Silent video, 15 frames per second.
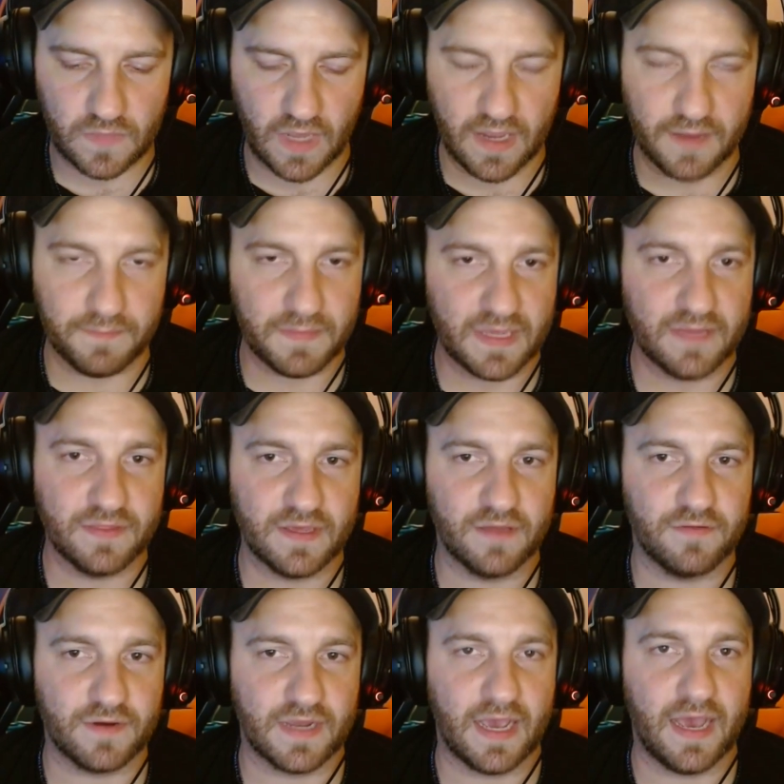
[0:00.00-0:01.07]
And me and the
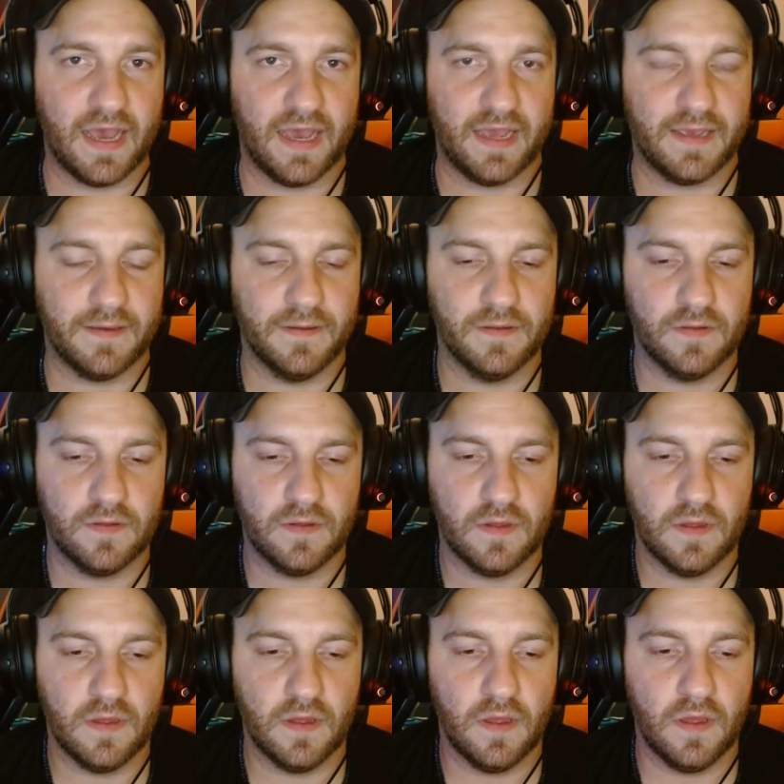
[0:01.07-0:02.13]
other guy,
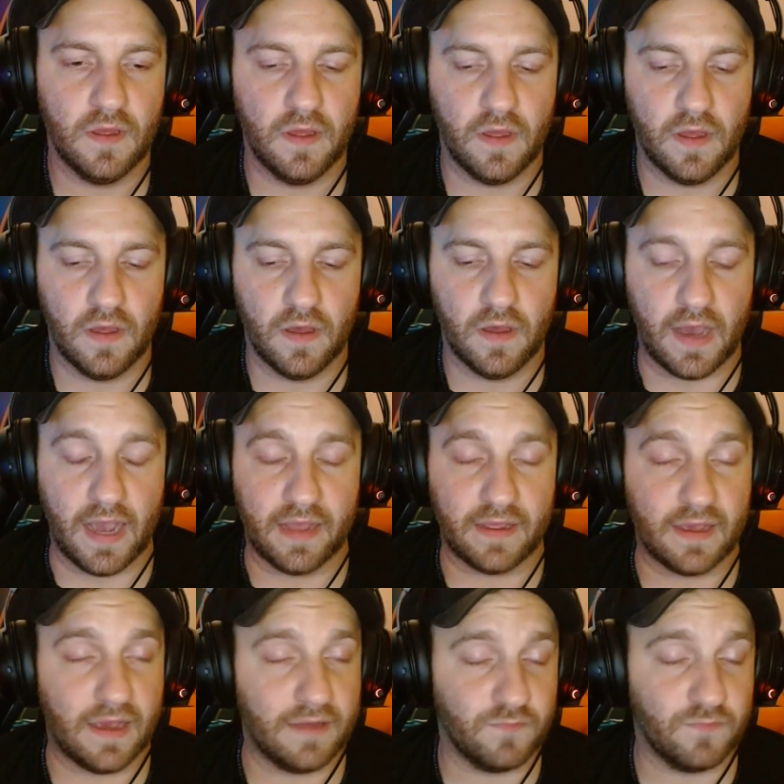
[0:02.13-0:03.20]

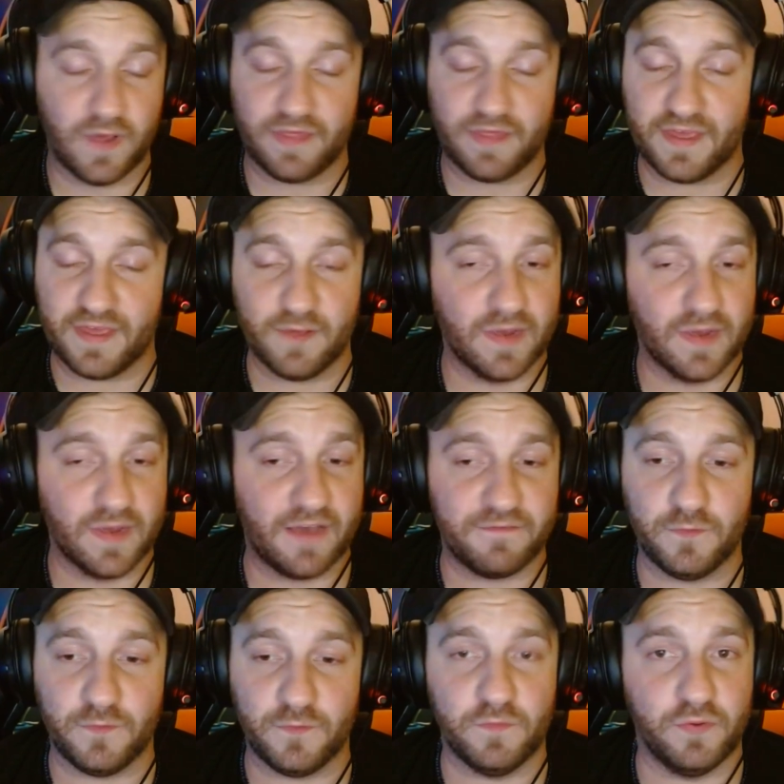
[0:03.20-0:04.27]
I think we got
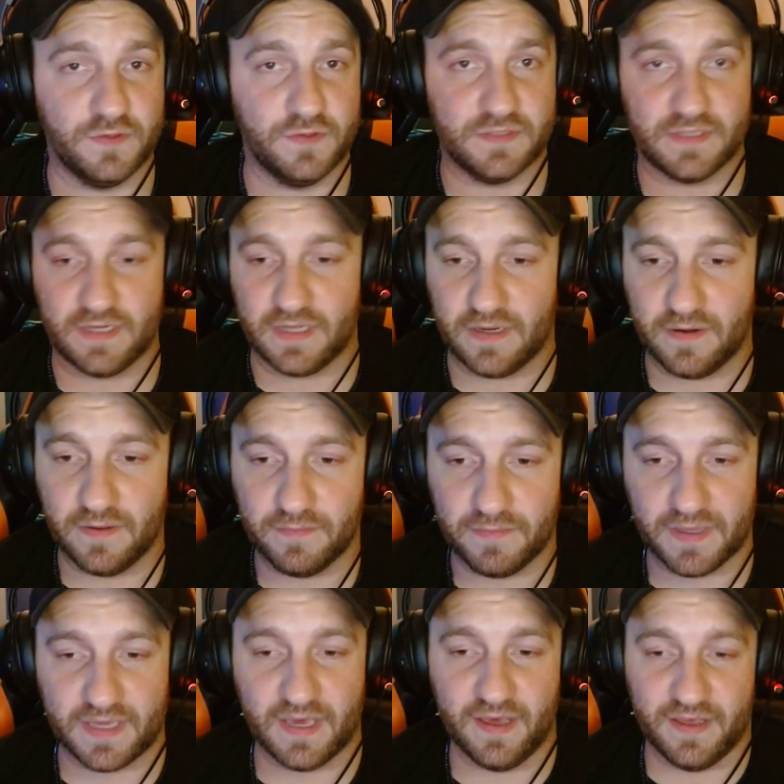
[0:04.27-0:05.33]
food poisoning
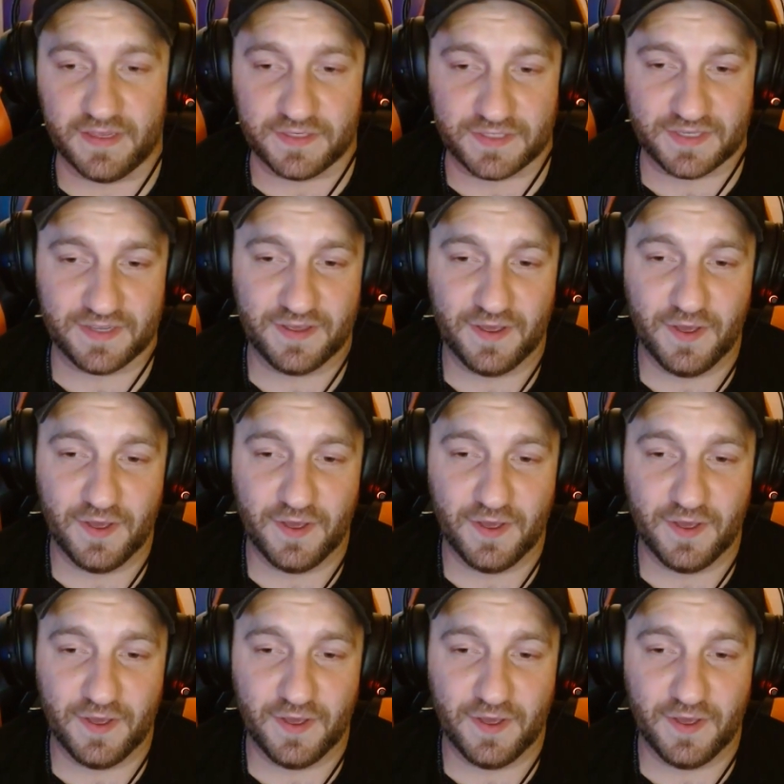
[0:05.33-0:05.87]
because